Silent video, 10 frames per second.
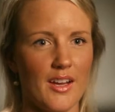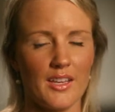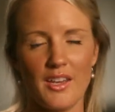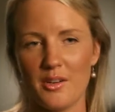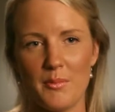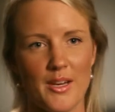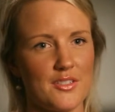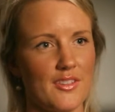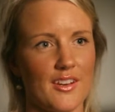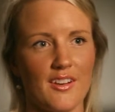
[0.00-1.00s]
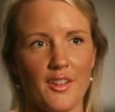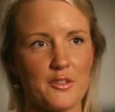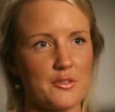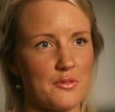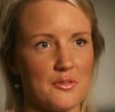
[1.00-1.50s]
I can't imagine that another
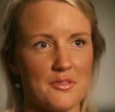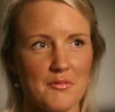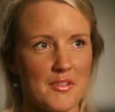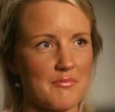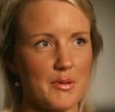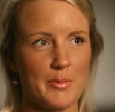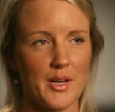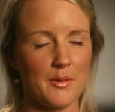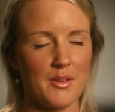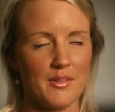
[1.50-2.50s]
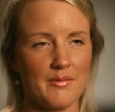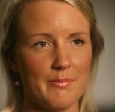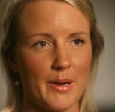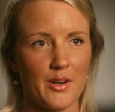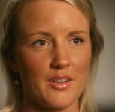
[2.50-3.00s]
school would have prepared me
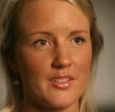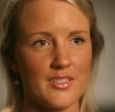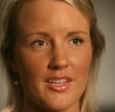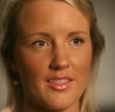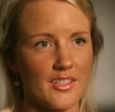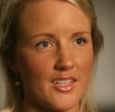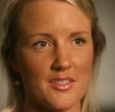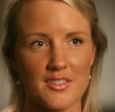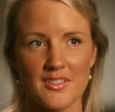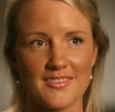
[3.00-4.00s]
better to take that test.